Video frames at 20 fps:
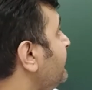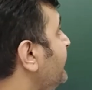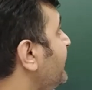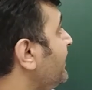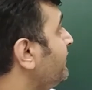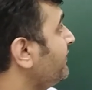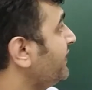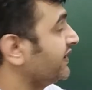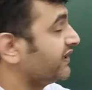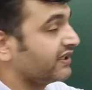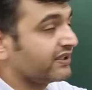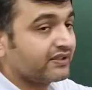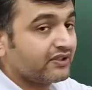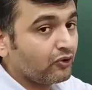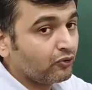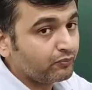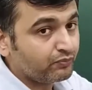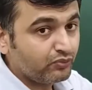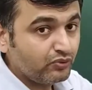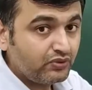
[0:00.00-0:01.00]
then I am taking the
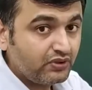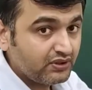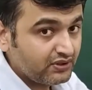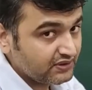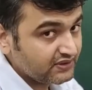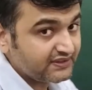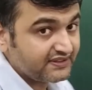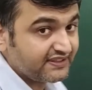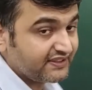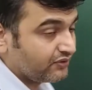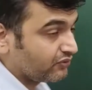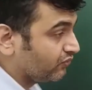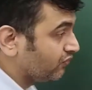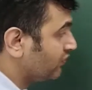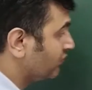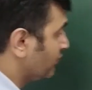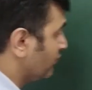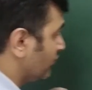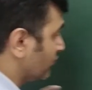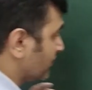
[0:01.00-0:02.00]
output 0.
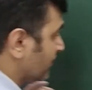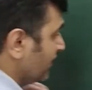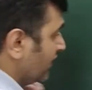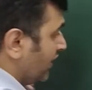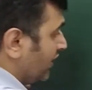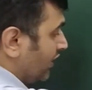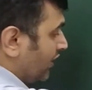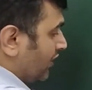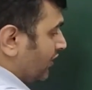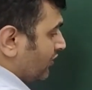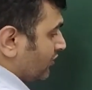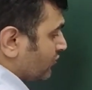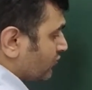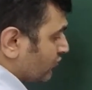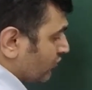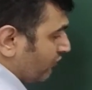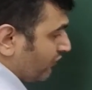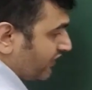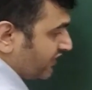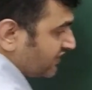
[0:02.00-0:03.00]
Okay.
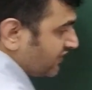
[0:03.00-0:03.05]
So what is